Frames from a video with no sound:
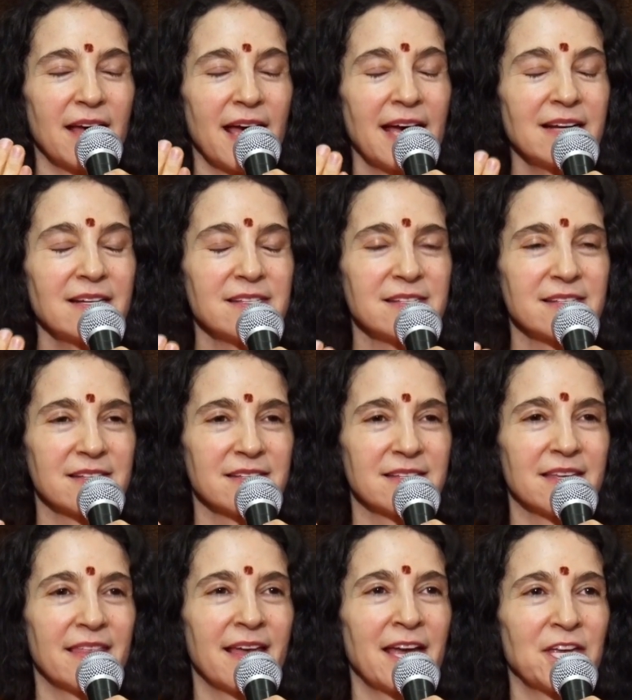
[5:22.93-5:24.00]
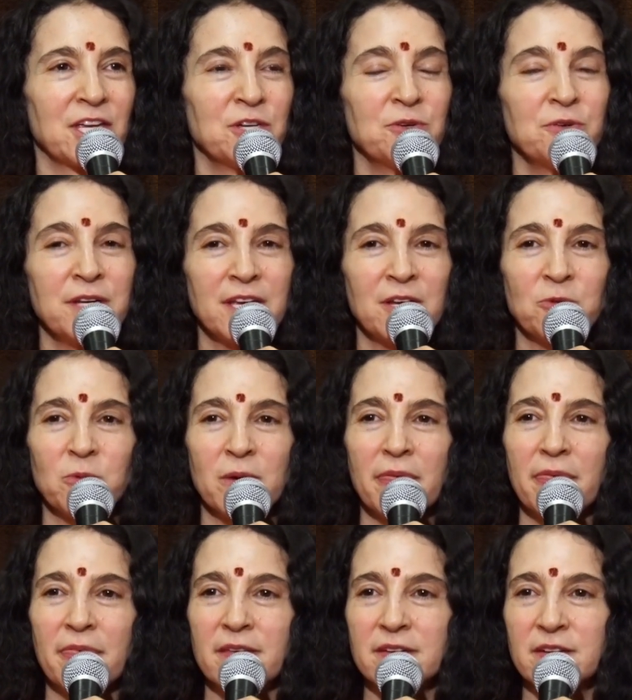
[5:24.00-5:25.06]
ecstasy, that union
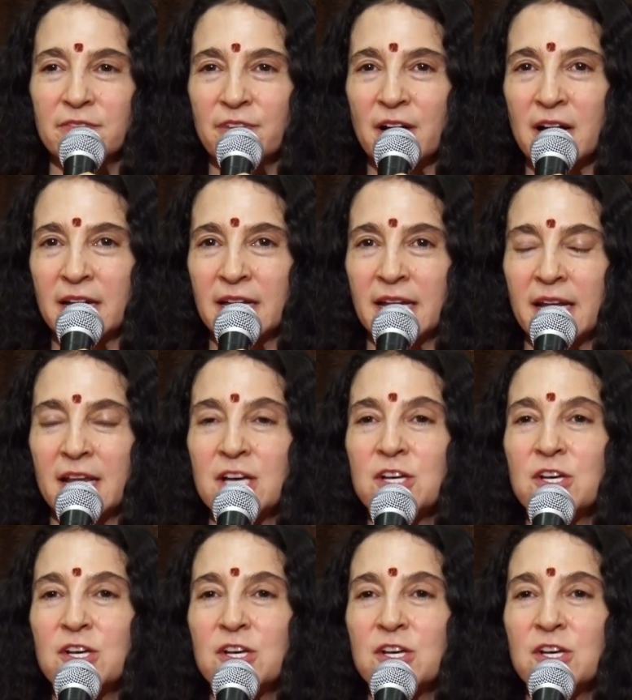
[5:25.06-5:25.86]
with the divine.